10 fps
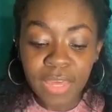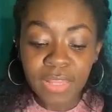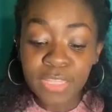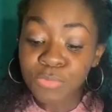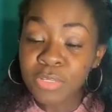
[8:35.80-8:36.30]

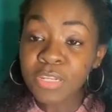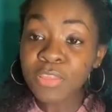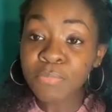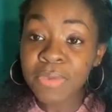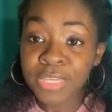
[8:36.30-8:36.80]
Let's read
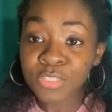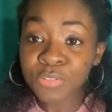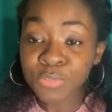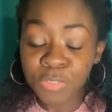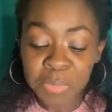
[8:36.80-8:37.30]
the
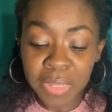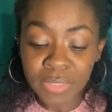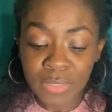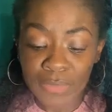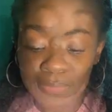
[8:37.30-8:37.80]
master's
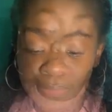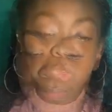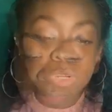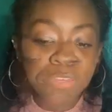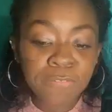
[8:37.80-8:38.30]
response.
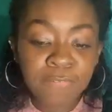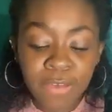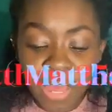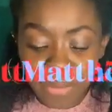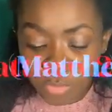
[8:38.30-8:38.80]

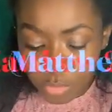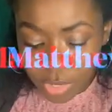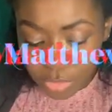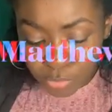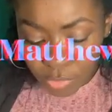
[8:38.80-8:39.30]

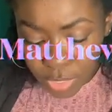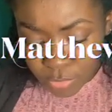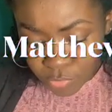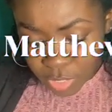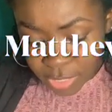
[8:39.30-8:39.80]
25:23
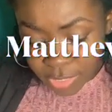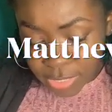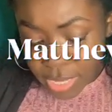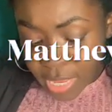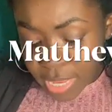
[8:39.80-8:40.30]
reads,
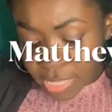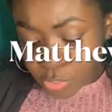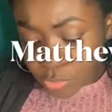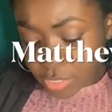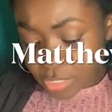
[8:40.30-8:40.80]
"His
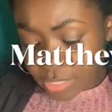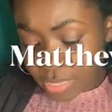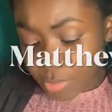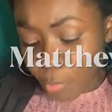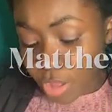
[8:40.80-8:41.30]
Lord said unto
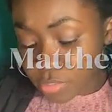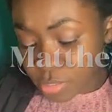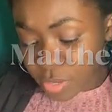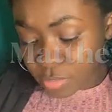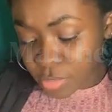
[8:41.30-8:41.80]
him, Well
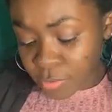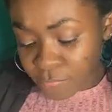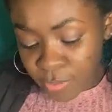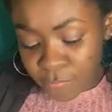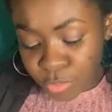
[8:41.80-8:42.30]
done, good and
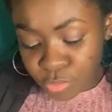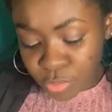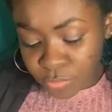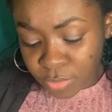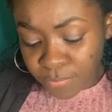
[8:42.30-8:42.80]
faithful
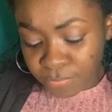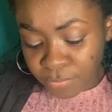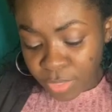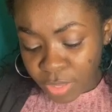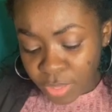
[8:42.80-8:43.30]
servant.
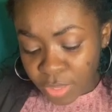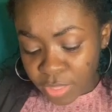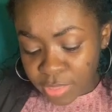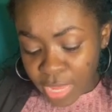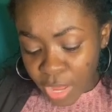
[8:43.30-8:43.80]

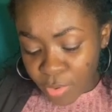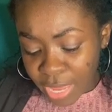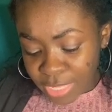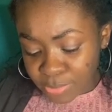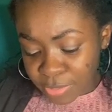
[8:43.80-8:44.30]
Thou
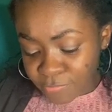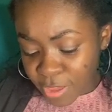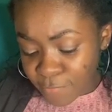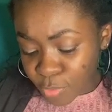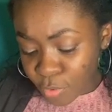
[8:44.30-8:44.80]
hast been
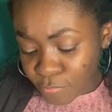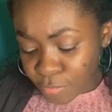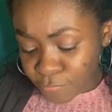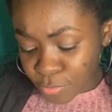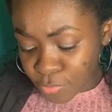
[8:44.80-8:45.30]
faithful over a
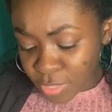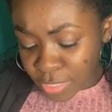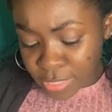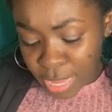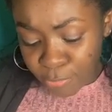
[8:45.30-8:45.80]
few
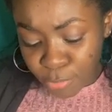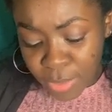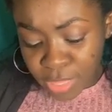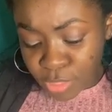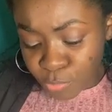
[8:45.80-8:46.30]
things. I will
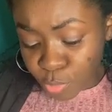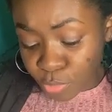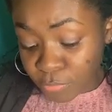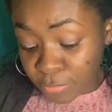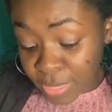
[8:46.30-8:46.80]
make thee
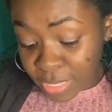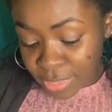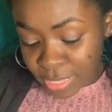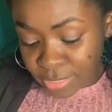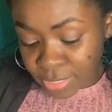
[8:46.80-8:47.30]
ruler over many
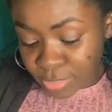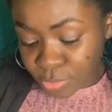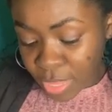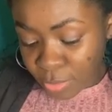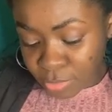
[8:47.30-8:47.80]
things. Enter
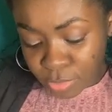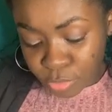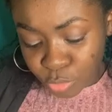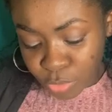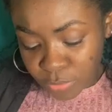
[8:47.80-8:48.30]
thou into the
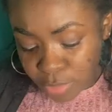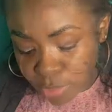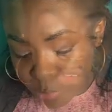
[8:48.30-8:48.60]
joy of thy Lord."